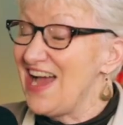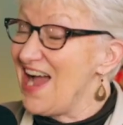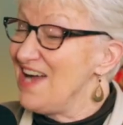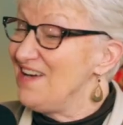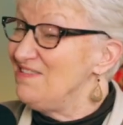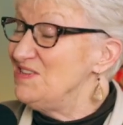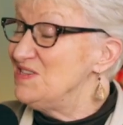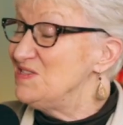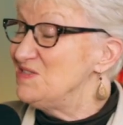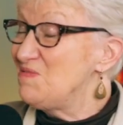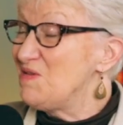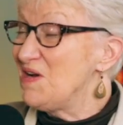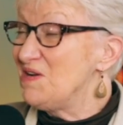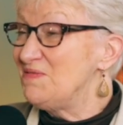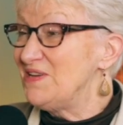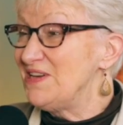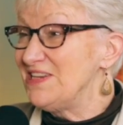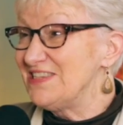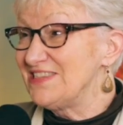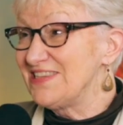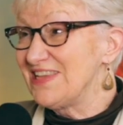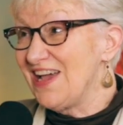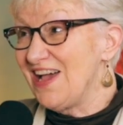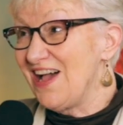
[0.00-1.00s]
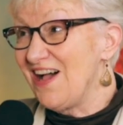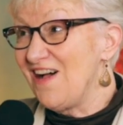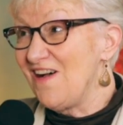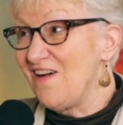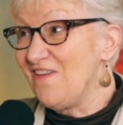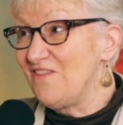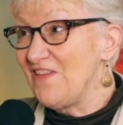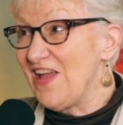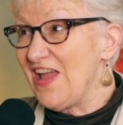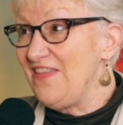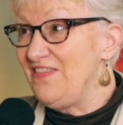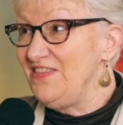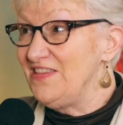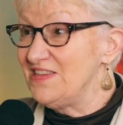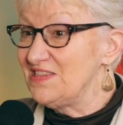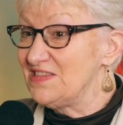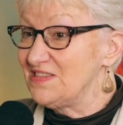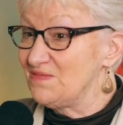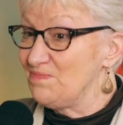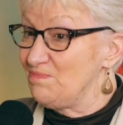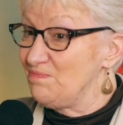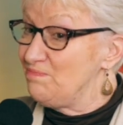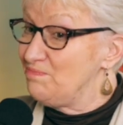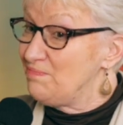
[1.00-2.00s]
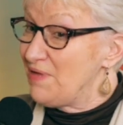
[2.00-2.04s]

I was by myself, and this